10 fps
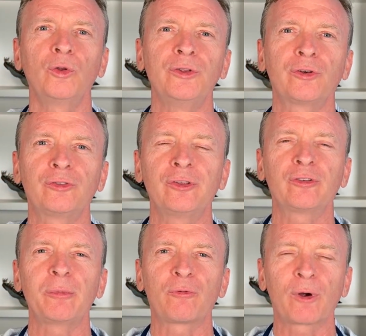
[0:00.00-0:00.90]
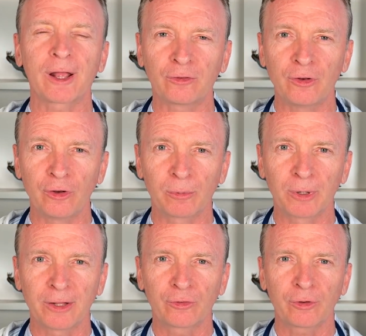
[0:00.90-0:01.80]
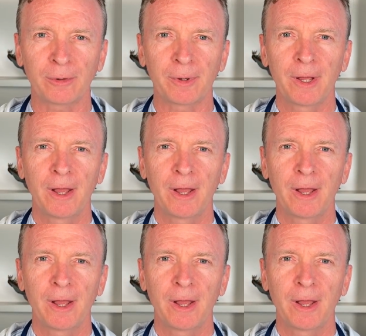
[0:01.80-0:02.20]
in your system, before it gets into your bloodstream.